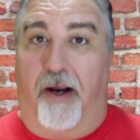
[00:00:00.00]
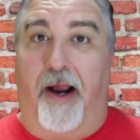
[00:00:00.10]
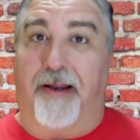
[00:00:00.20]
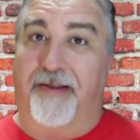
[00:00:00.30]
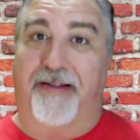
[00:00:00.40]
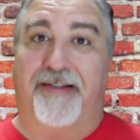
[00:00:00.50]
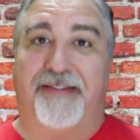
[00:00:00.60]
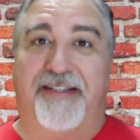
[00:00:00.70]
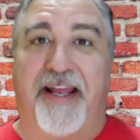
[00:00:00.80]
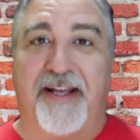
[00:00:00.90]
All right,
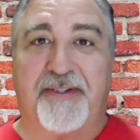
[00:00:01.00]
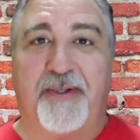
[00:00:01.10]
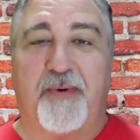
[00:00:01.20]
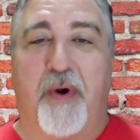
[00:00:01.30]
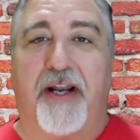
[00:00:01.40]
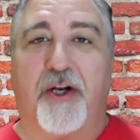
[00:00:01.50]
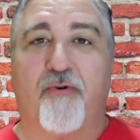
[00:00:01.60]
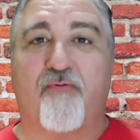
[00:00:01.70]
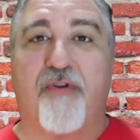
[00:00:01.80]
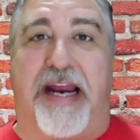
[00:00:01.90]
today's cook went
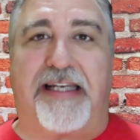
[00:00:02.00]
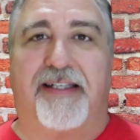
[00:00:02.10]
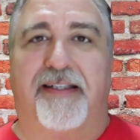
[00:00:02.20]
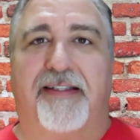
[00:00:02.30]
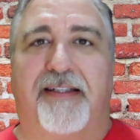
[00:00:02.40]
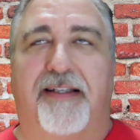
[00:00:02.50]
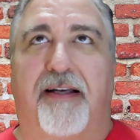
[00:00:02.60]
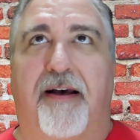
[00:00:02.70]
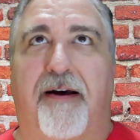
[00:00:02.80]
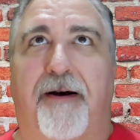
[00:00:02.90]
great.
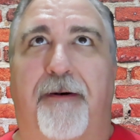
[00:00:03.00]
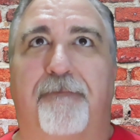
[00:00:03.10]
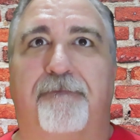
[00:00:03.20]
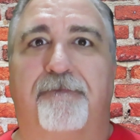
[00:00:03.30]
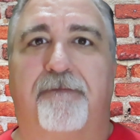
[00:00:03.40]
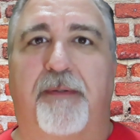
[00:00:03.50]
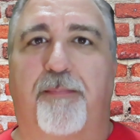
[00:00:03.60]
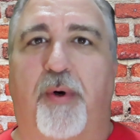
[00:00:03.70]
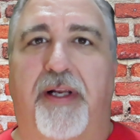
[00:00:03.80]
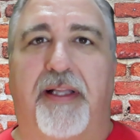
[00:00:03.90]

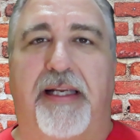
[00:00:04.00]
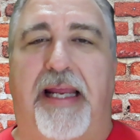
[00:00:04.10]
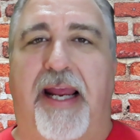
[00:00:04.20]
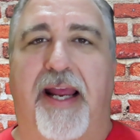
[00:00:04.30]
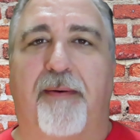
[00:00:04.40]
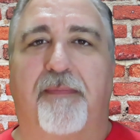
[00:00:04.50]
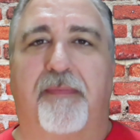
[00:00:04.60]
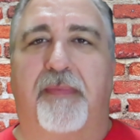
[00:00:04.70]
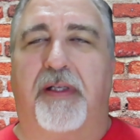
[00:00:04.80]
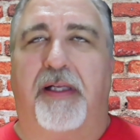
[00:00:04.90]
Praline ham.
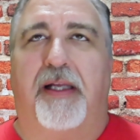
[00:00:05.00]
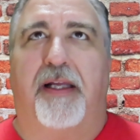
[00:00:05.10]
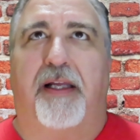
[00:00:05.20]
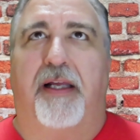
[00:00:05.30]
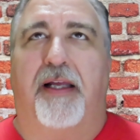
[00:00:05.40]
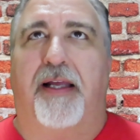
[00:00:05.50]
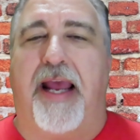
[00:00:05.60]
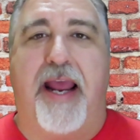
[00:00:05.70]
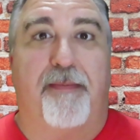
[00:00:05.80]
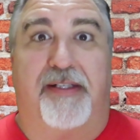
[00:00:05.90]

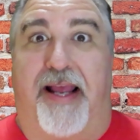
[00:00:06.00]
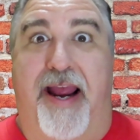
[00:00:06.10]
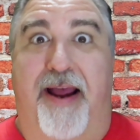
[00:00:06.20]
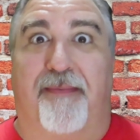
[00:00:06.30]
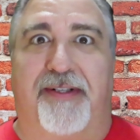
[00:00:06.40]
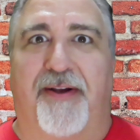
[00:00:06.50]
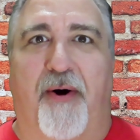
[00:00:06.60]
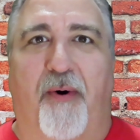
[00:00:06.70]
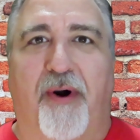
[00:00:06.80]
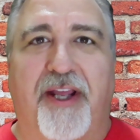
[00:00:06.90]
Ham is ham. It's
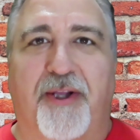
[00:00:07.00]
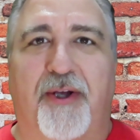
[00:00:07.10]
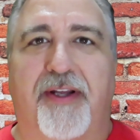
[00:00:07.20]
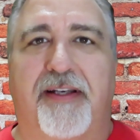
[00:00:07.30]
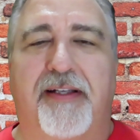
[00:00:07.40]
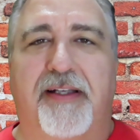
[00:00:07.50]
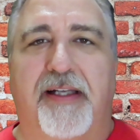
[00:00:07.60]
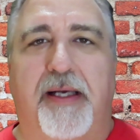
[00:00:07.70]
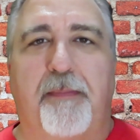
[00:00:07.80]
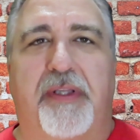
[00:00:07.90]
already good.
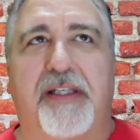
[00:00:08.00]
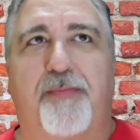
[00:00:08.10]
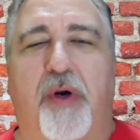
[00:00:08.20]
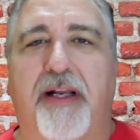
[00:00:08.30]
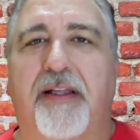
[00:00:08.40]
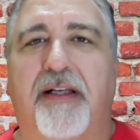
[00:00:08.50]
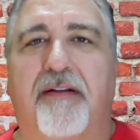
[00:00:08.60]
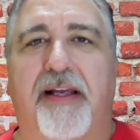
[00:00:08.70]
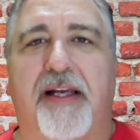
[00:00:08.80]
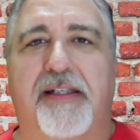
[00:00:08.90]
But this praline
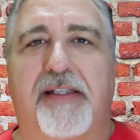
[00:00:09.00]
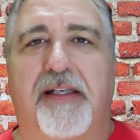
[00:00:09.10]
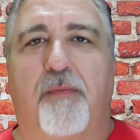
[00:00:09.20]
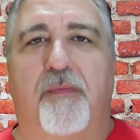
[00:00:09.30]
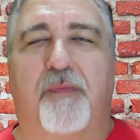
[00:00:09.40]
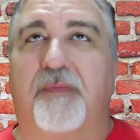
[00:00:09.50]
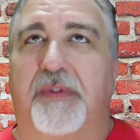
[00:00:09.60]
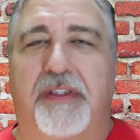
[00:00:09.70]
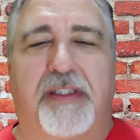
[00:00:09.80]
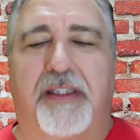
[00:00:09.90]
glaze,
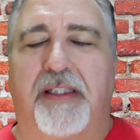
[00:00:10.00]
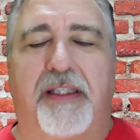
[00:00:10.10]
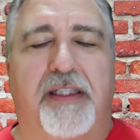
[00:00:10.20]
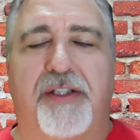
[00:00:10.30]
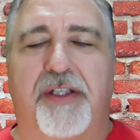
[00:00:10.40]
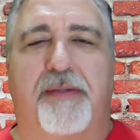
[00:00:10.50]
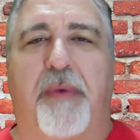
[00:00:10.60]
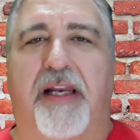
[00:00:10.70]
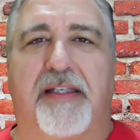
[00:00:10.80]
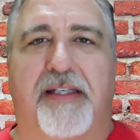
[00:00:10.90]
it just made it